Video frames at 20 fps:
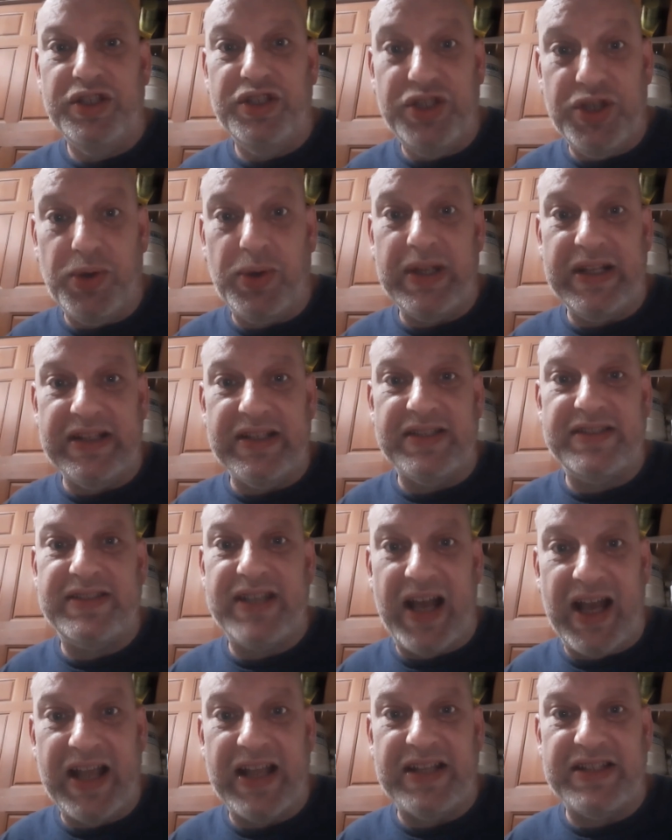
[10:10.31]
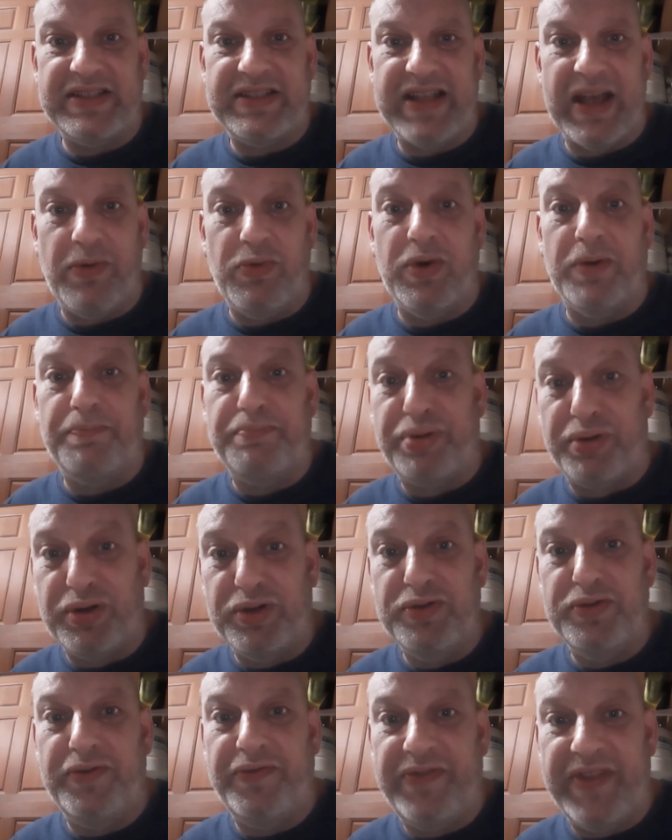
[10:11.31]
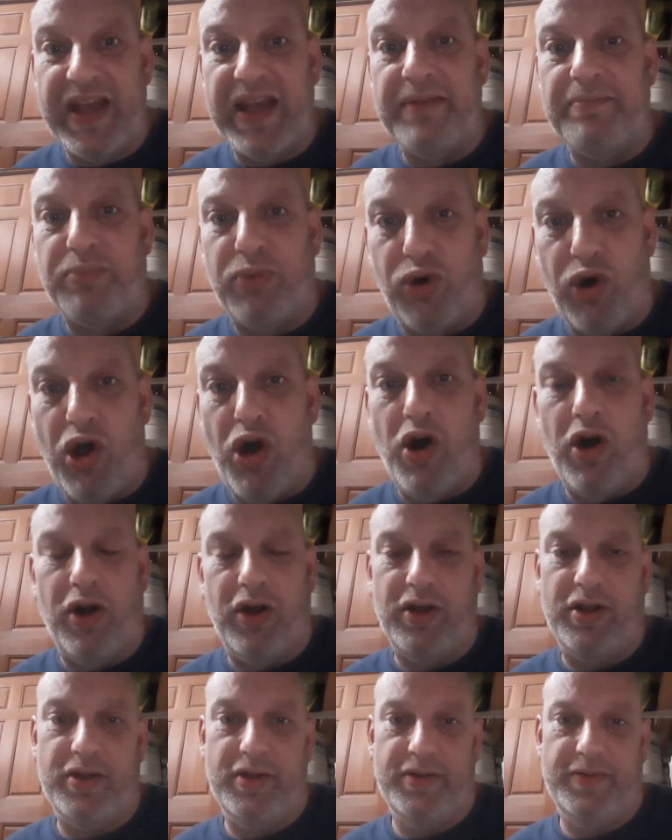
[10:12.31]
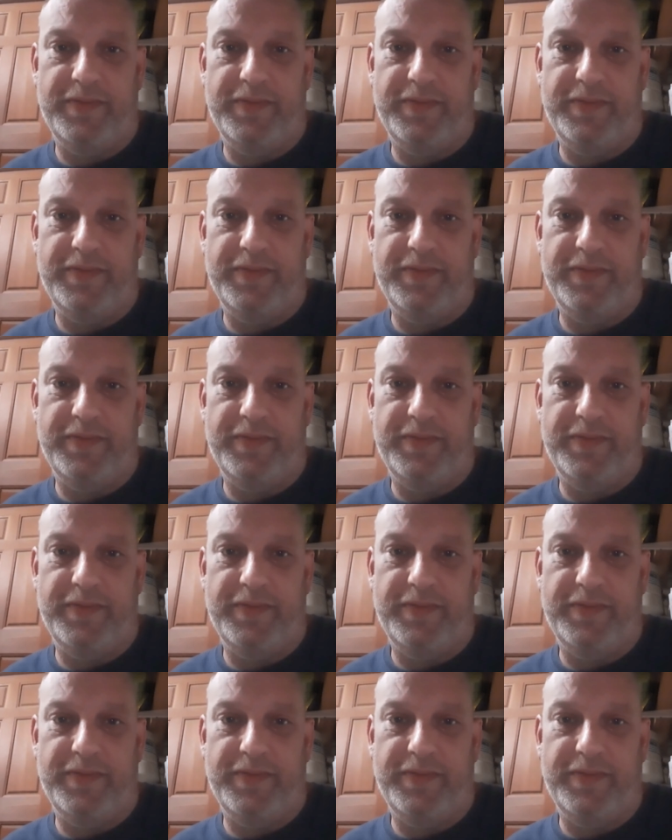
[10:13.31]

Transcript: doing the science that will prove them wrong.